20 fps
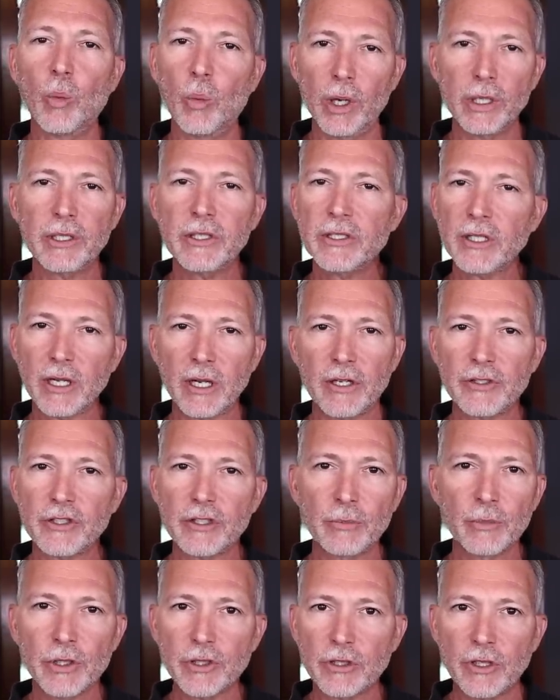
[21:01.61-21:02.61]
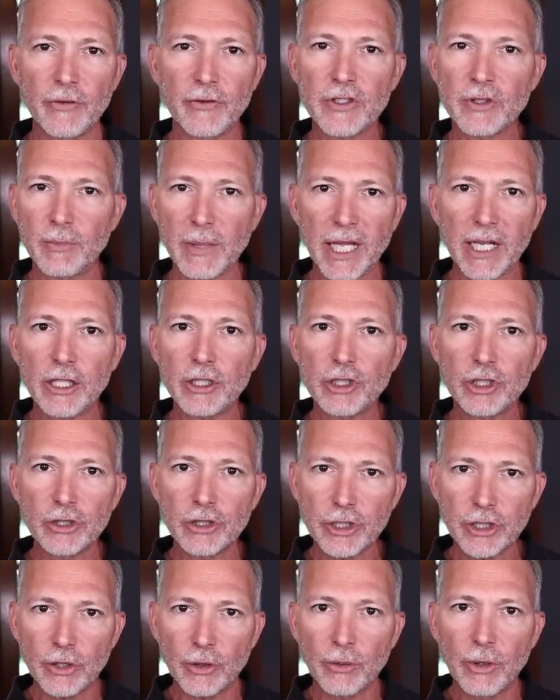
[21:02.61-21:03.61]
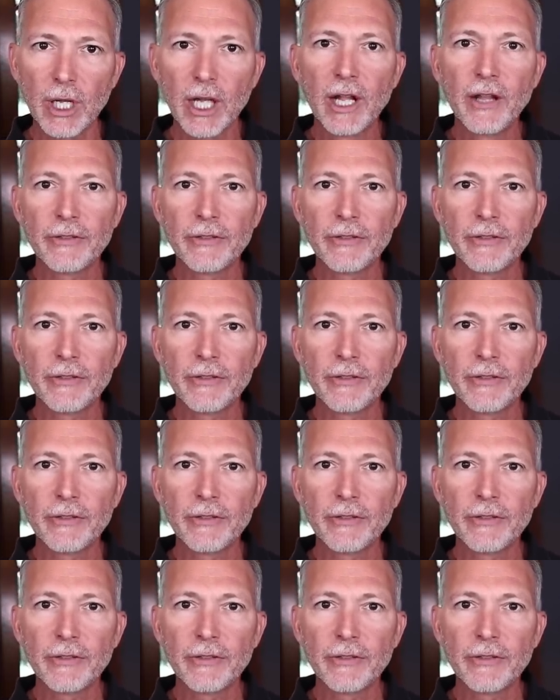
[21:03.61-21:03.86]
What does a customer service manager do?